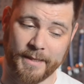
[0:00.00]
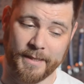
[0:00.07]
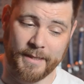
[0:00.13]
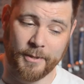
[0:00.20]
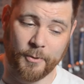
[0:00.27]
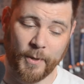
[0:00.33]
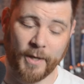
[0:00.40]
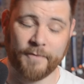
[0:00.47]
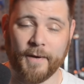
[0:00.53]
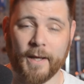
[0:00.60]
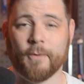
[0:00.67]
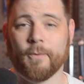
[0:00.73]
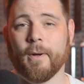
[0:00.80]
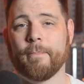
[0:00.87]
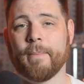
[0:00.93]
the quick
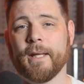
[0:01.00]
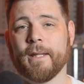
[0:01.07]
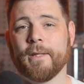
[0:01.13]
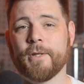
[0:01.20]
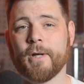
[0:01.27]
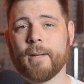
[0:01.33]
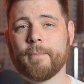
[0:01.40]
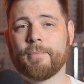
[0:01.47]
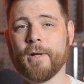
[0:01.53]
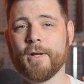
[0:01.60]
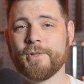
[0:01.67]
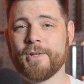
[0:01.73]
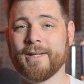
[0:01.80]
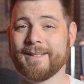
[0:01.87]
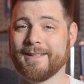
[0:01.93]
follow-up by the Dawn
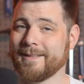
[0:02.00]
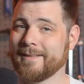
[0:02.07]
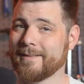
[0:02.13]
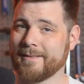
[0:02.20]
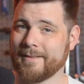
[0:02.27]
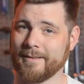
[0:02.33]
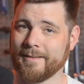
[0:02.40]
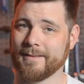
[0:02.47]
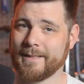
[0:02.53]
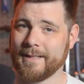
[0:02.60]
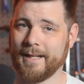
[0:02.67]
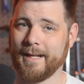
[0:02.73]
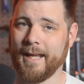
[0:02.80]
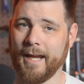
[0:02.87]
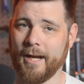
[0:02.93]
Project, it still
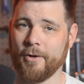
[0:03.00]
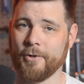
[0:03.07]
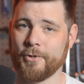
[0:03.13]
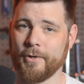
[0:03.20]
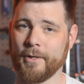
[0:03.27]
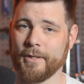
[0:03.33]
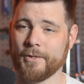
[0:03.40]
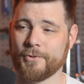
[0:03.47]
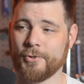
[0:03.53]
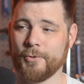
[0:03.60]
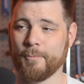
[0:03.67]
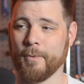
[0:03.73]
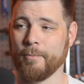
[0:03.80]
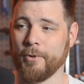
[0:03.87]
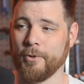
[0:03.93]
did air during the
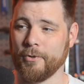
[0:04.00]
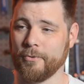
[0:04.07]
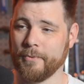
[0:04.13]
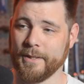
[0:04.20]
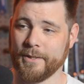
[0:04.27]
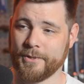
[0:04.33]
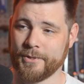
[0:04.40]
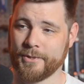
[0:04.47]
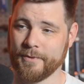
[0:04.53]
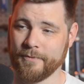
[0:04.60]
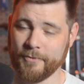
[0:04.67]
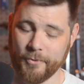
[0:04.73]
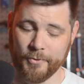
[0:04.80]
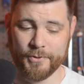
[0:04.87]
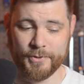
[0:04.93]
Super Bowl, which
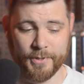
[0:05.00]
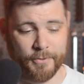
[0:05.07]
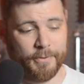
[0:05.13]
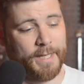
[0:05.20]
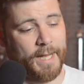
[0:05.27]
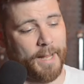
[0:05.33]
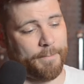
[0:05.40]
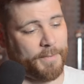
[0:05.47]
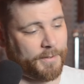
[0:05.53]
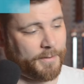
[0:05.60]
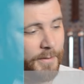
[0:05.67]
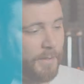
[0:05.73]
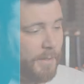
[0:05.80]
of course already happened.